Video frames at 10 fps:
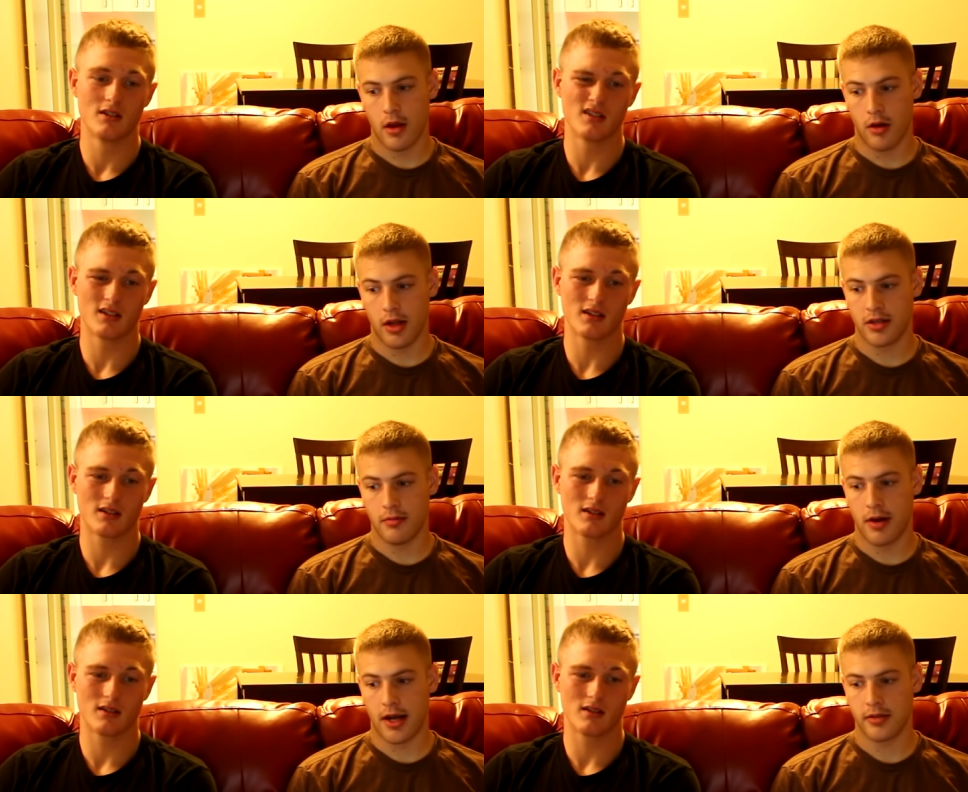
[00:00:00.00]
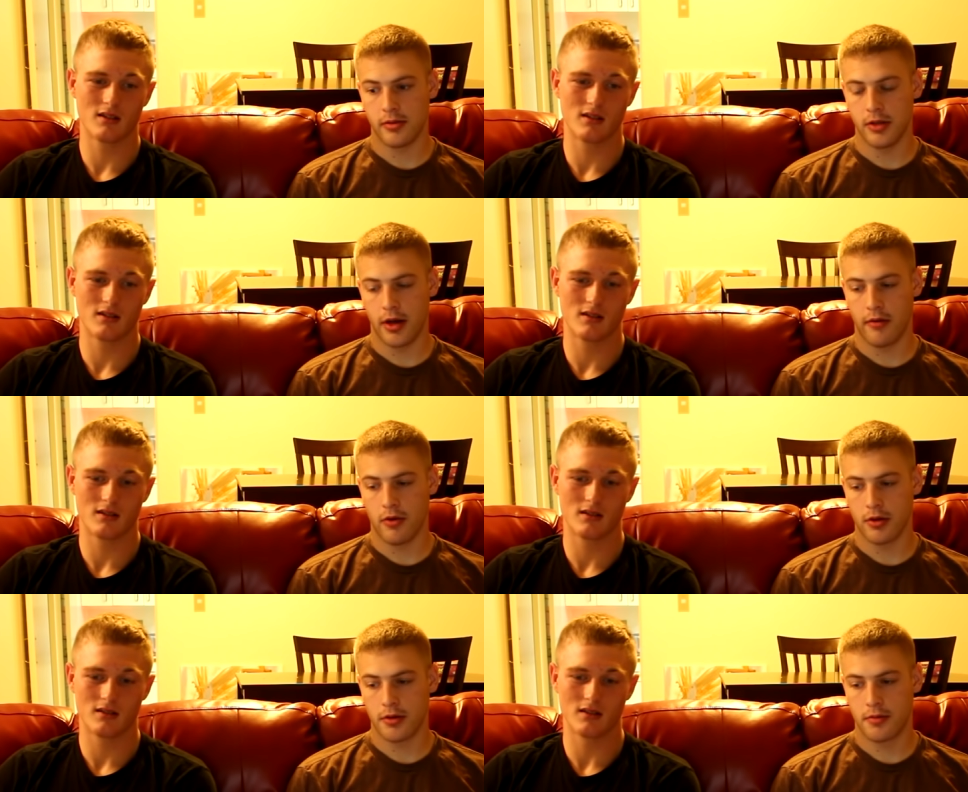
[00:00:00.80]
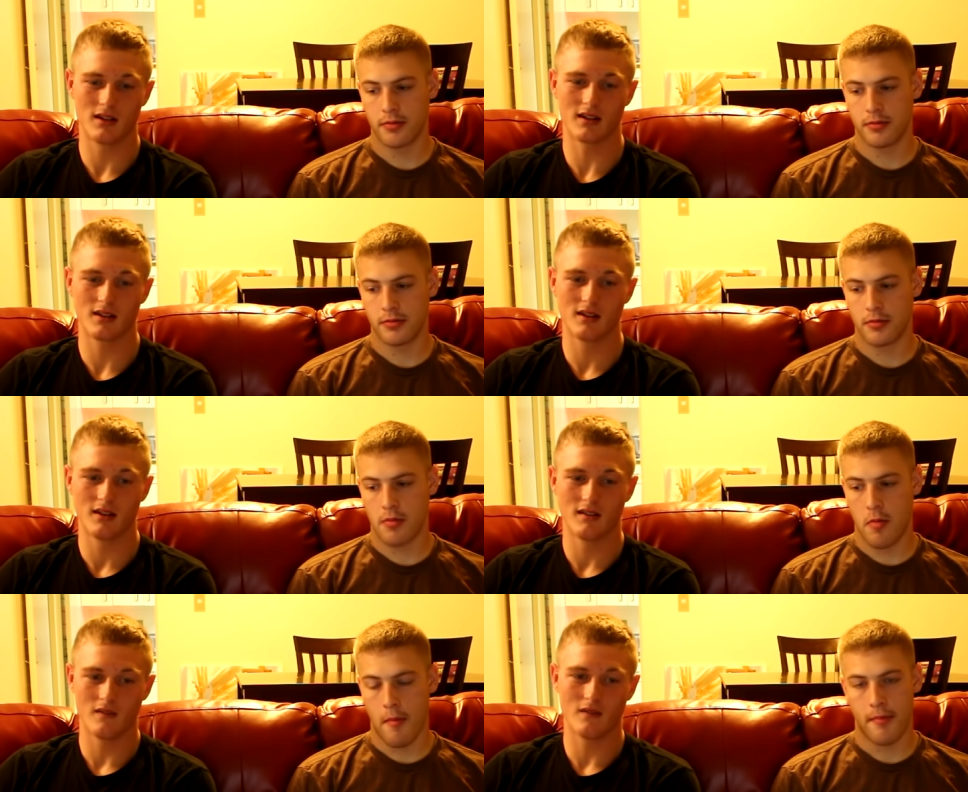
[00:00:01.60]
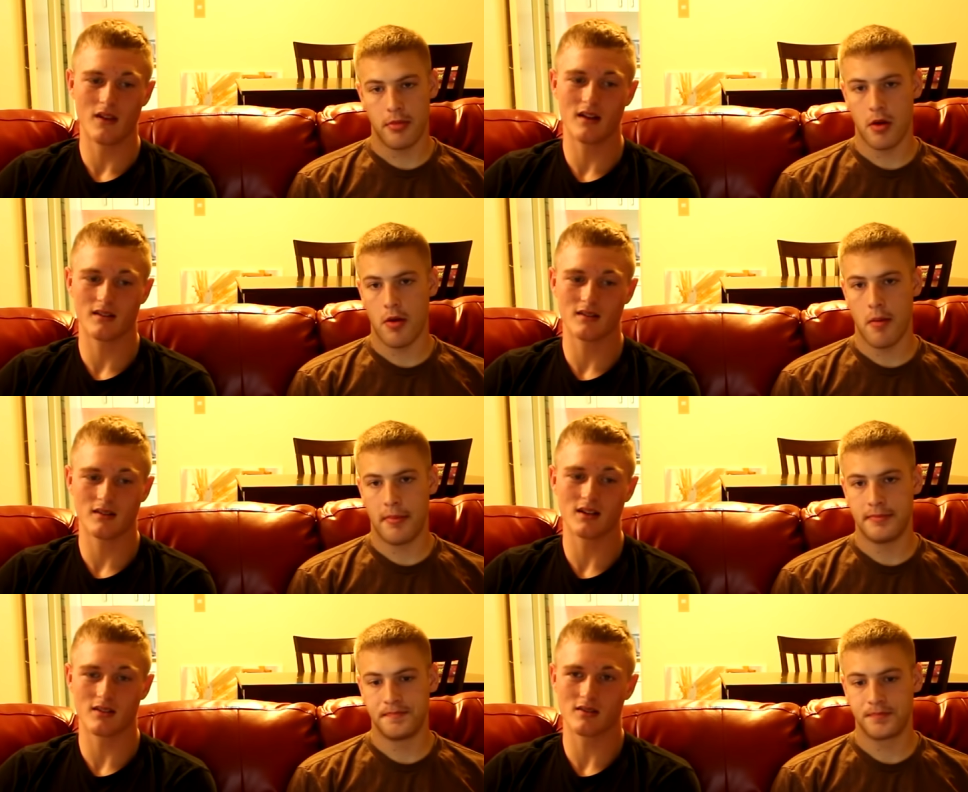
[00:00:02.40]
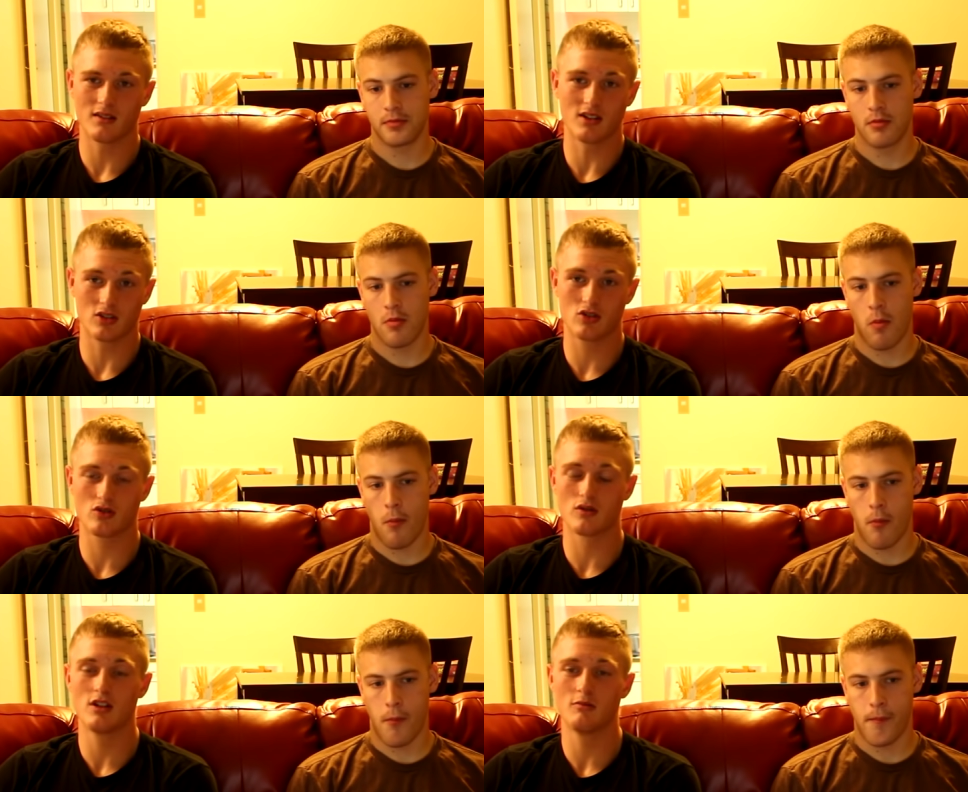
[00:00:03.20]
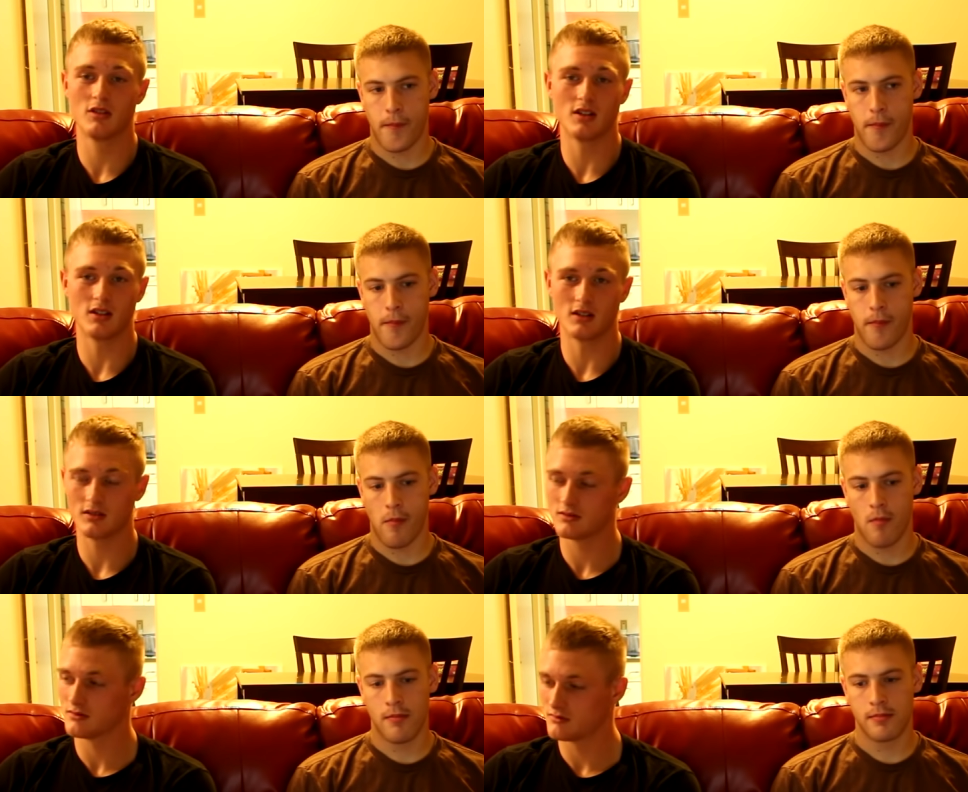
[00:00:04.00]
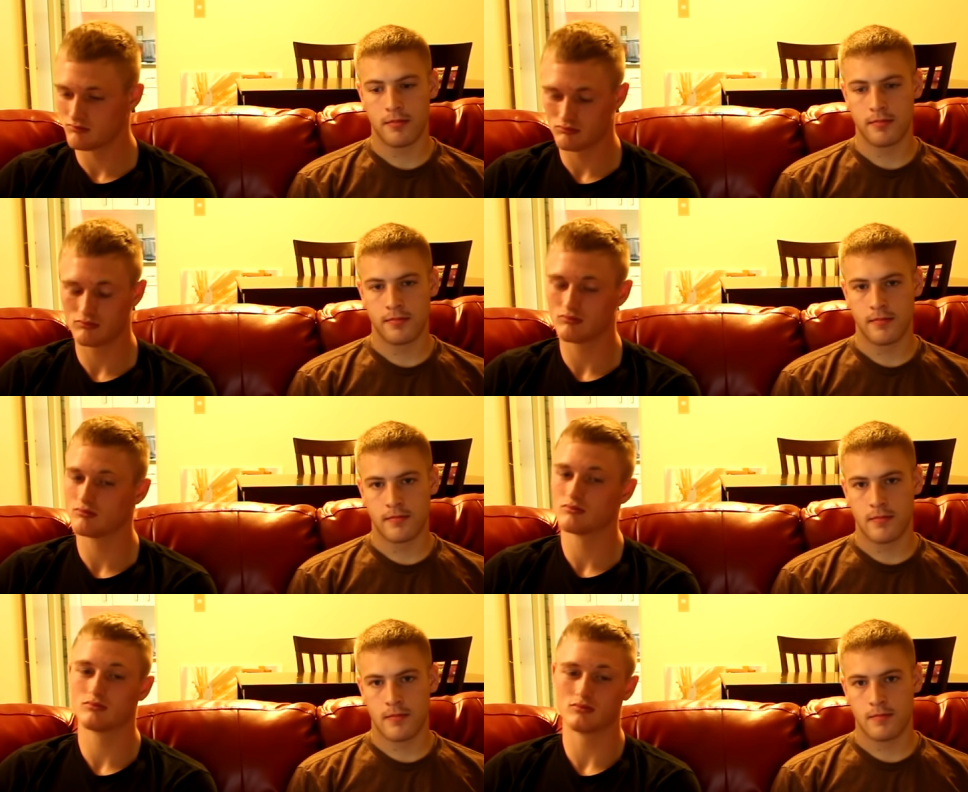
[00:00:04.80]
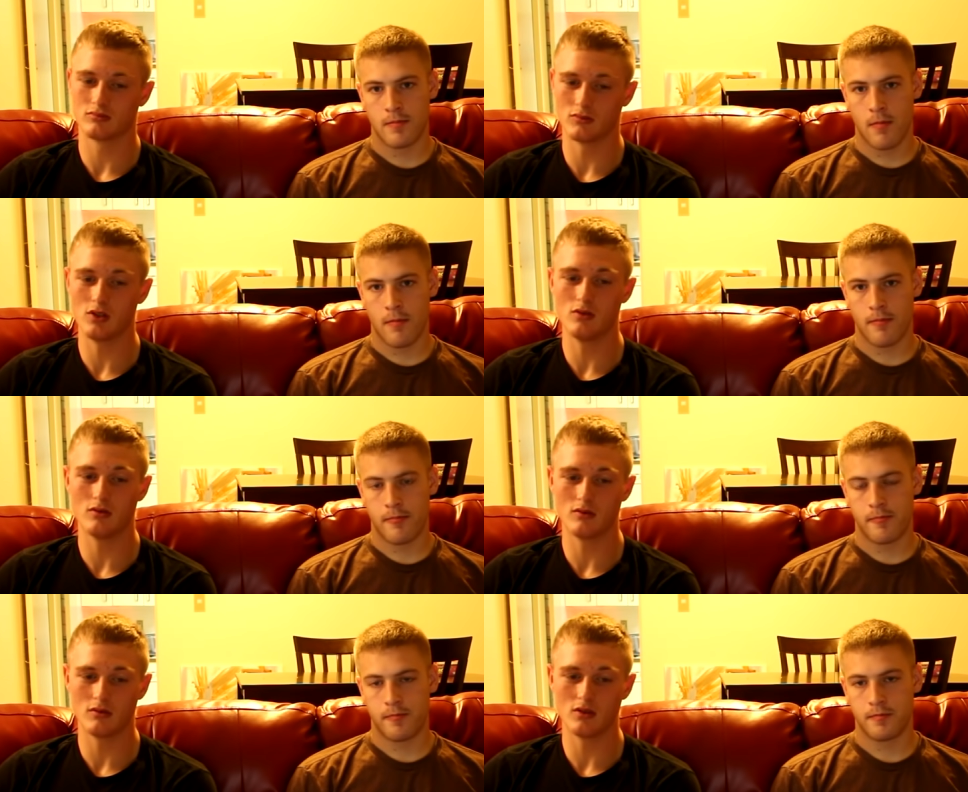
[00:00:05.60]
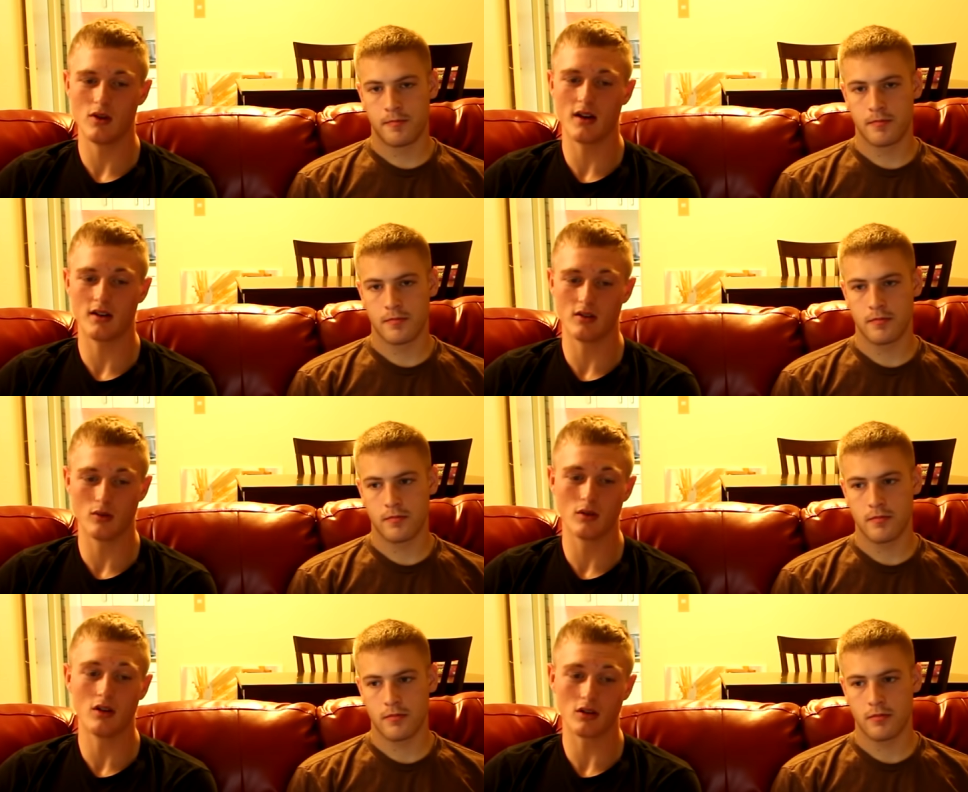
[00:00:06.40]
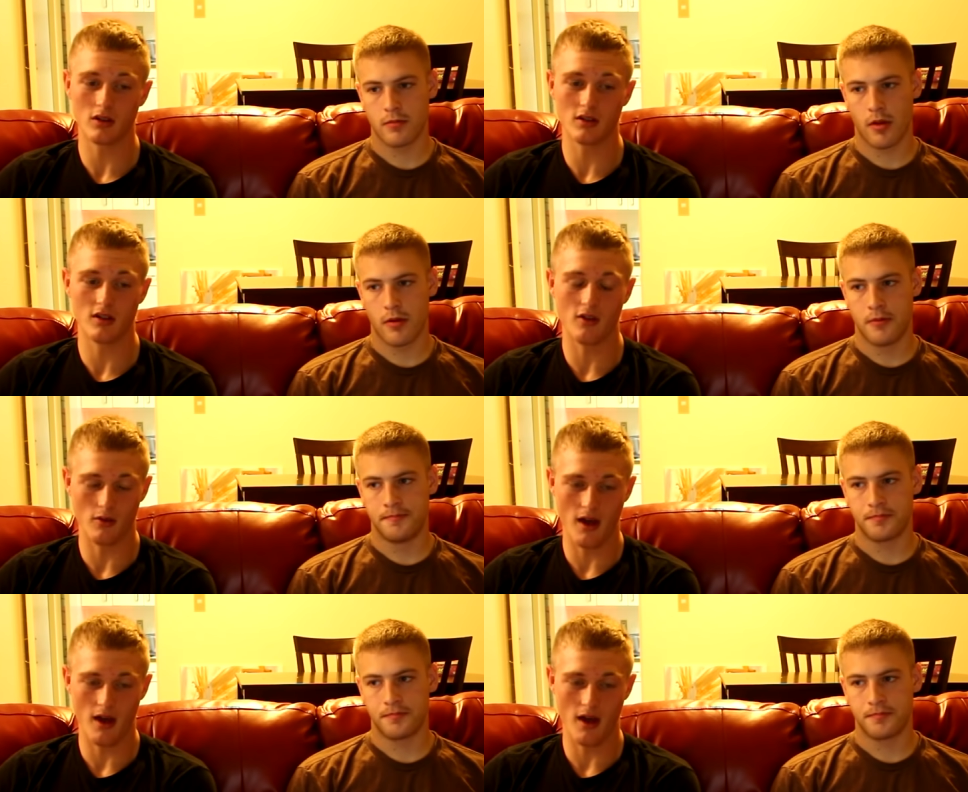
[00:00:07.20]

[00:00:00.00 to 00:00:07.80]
Speaker 1: Oh, that's impossible in the Air Force. Like, that that's extremely,
Speaker 2: you, you had to do real good to do